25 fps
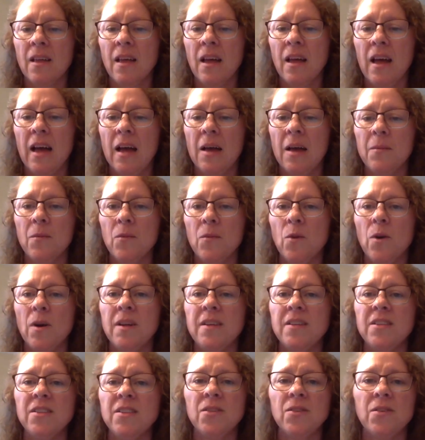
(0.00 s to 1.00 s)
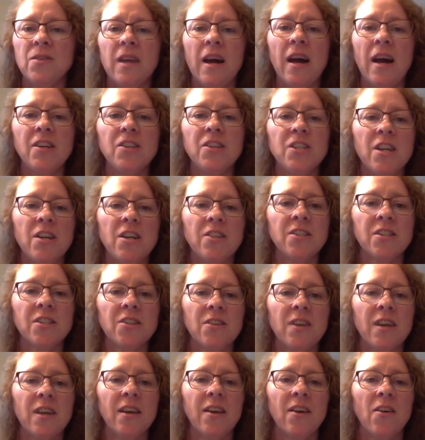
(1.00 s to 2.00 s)
I'm going to not share
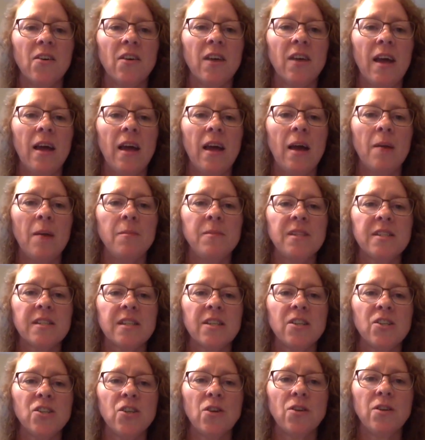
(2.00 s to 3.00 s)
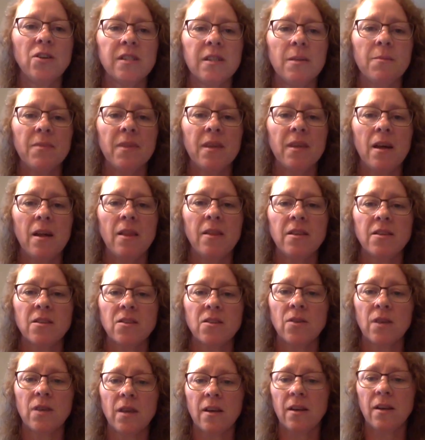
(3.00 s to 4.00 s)
screen. Okay, I'm just going to show you something on the
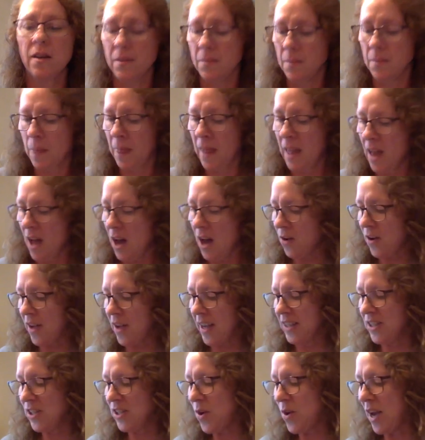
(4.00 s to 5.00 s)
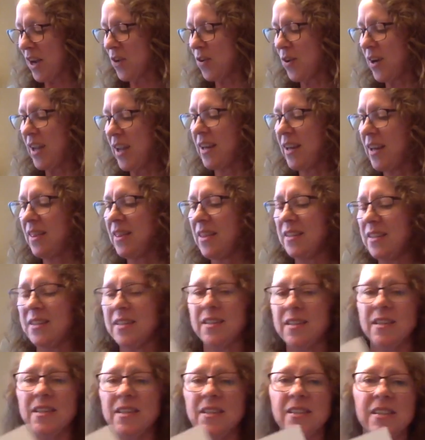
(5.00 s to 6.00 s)
screen. Okay, so I created
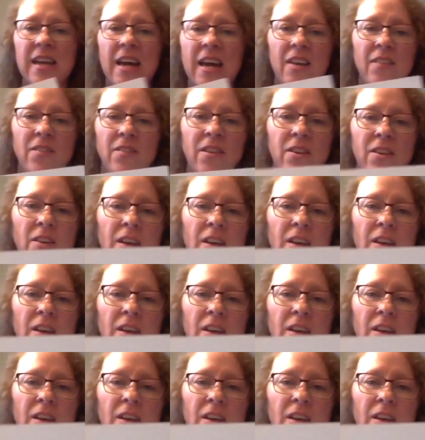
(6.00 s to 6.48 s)
this kind of little